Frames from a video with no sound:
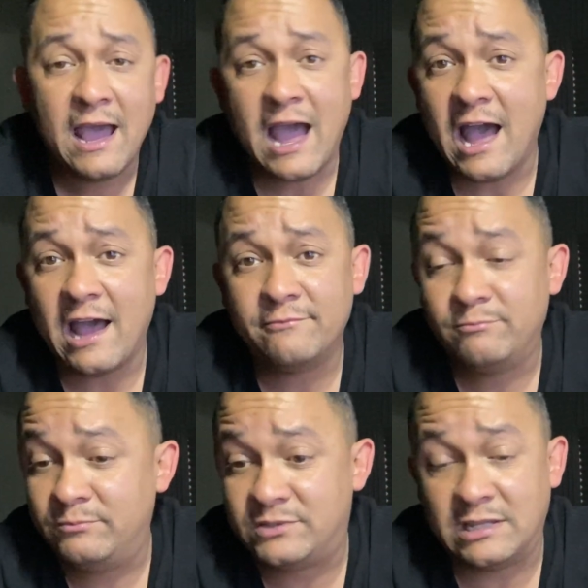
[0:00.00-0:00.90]

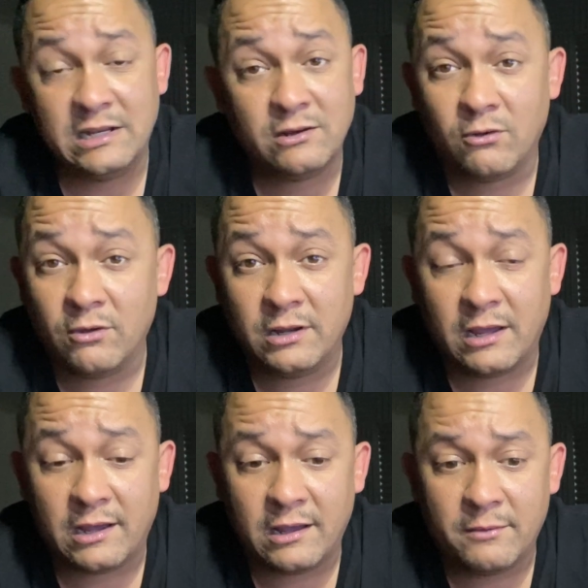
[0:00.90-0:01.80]
I've seen it on
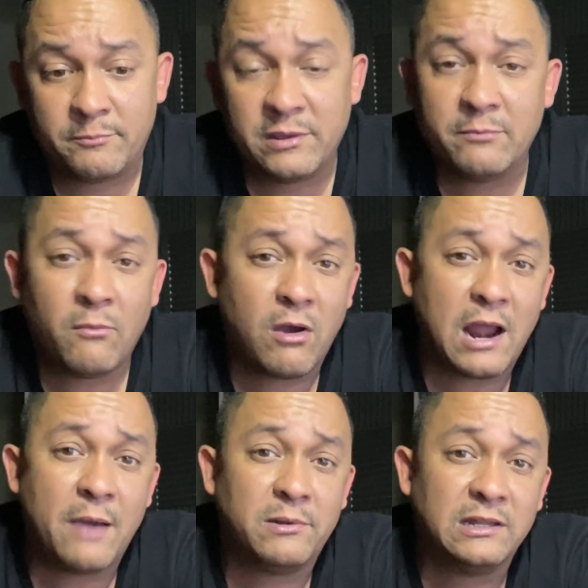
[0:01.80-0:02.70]
Bitmart,
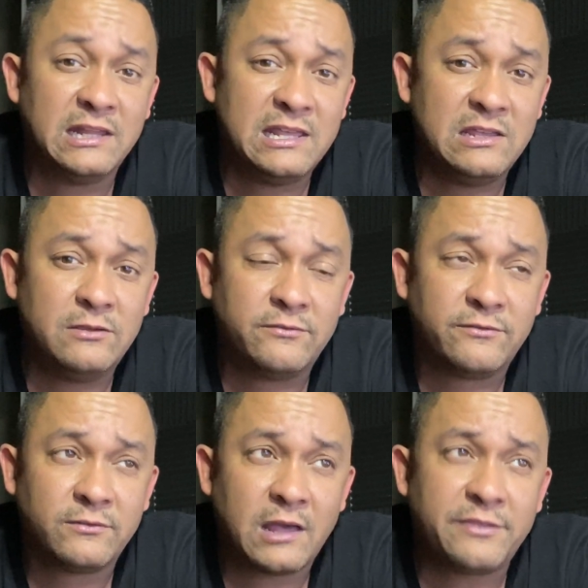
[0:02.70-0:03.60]
I believe.
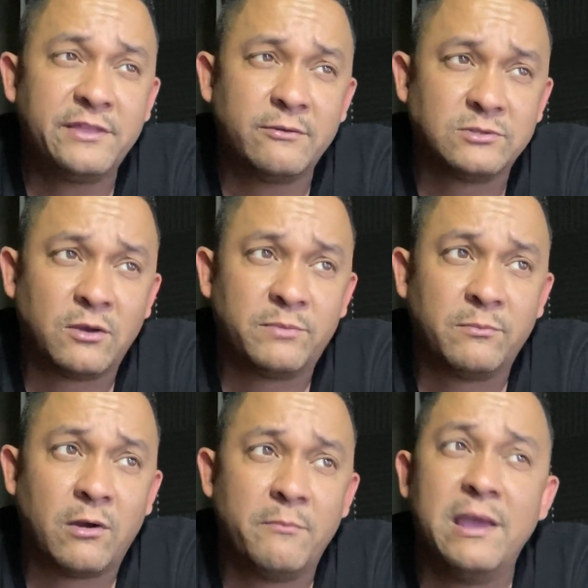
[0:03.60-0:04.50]
I think it was on
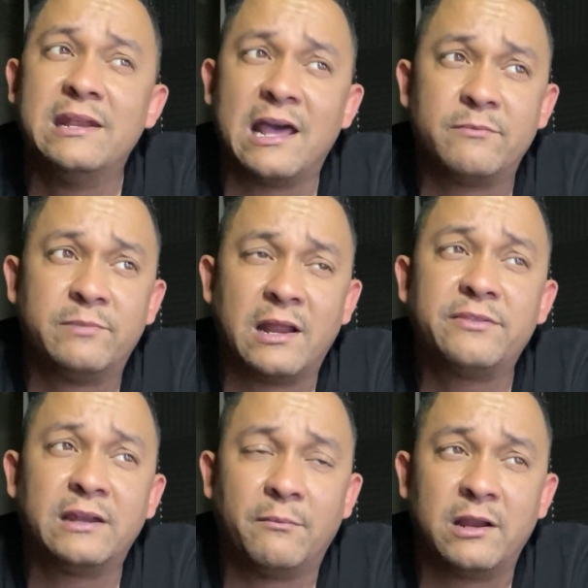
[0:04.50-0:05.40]
Bitmart. May not have been. I
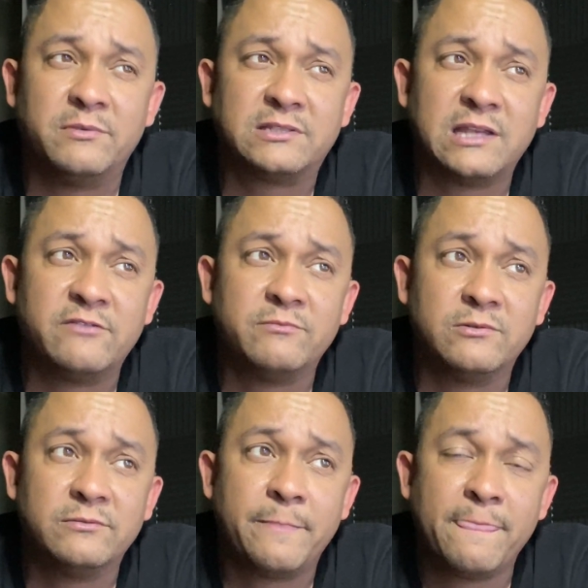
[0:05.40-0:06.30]
think that might have been Safe
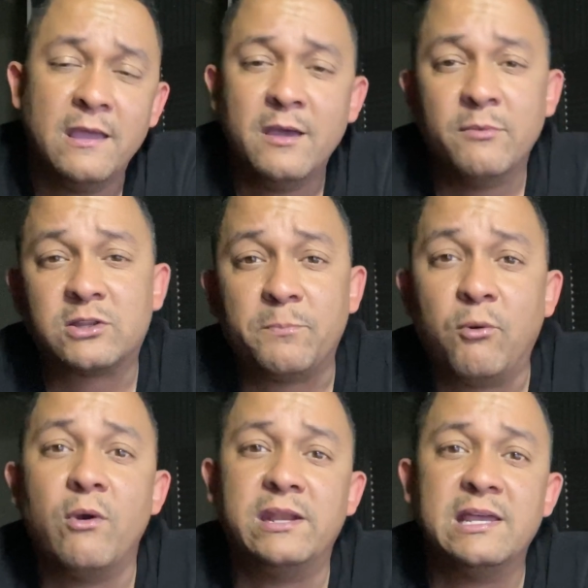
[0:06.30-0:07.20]
Moon. But the
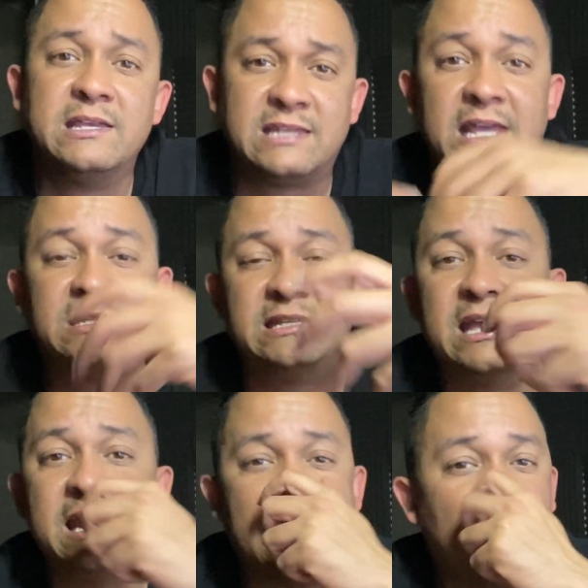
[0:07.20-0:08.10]
point is, it's
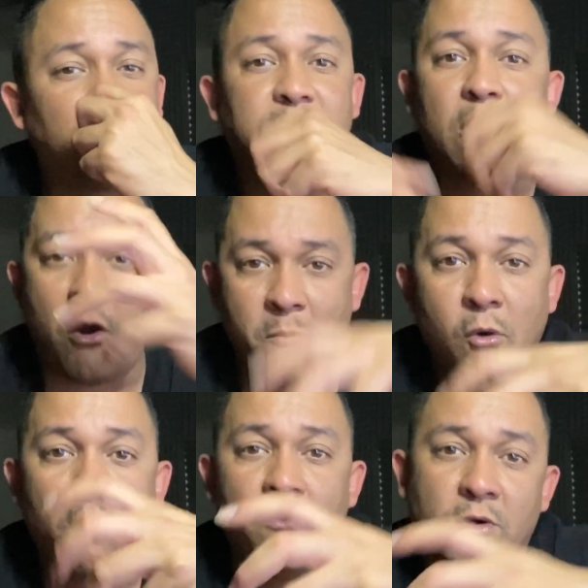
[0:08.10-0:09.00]
getting out there on
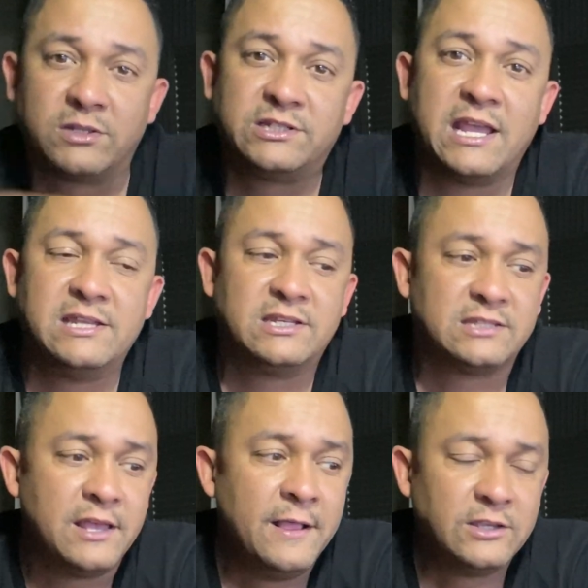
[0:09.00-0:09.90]
more and more exchanges.
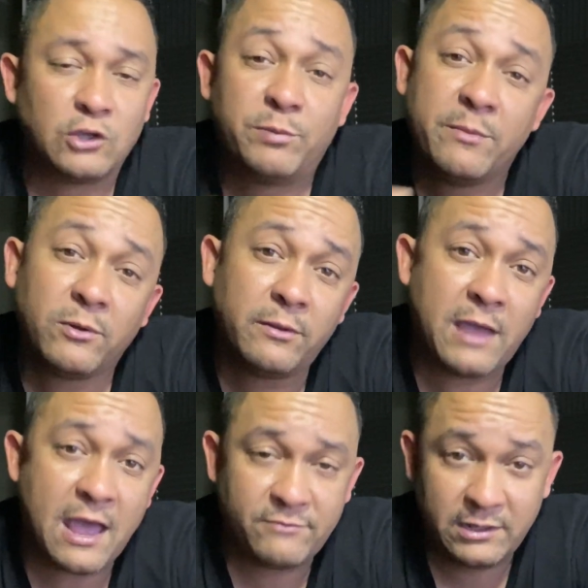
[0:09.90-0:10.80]
So people are
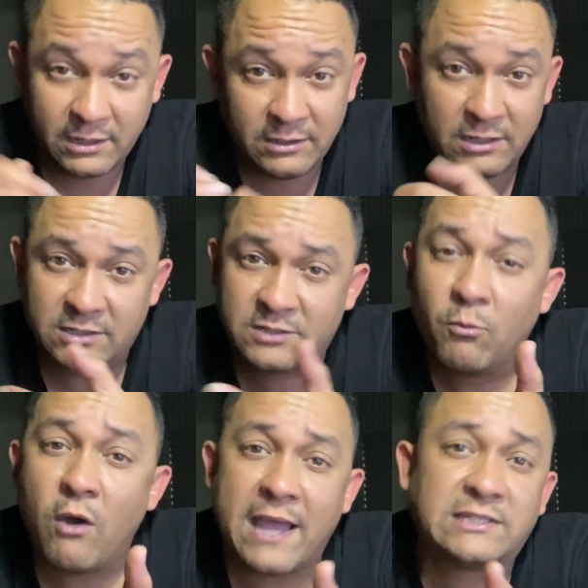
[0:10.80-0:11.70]
it's
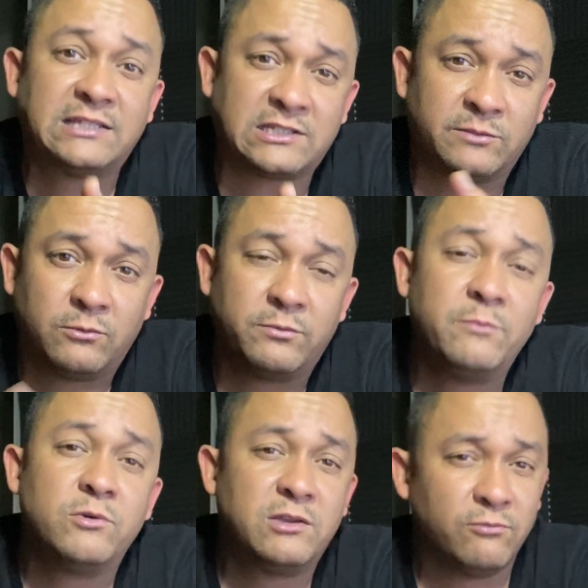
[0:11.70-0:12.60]
more accessible.
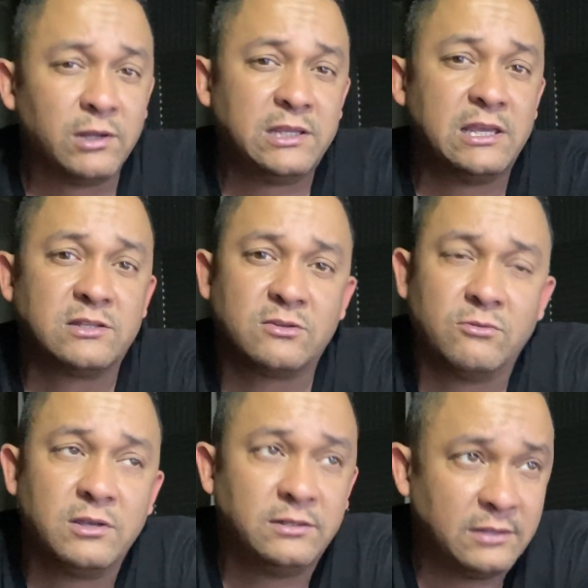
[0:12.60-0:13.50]
People can really get
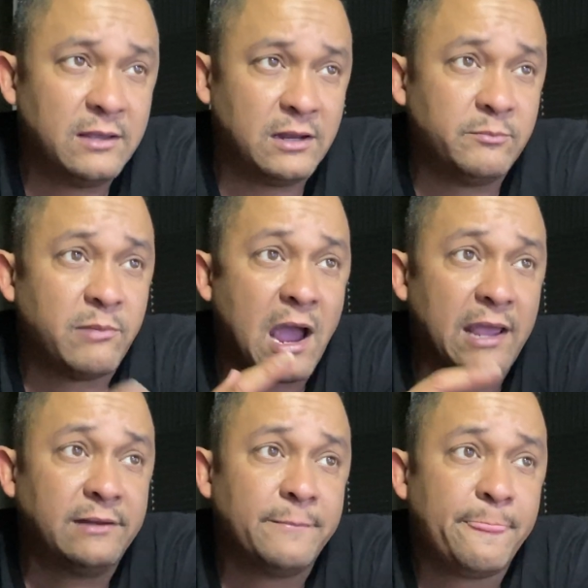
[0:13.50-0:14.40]
to it and buy it.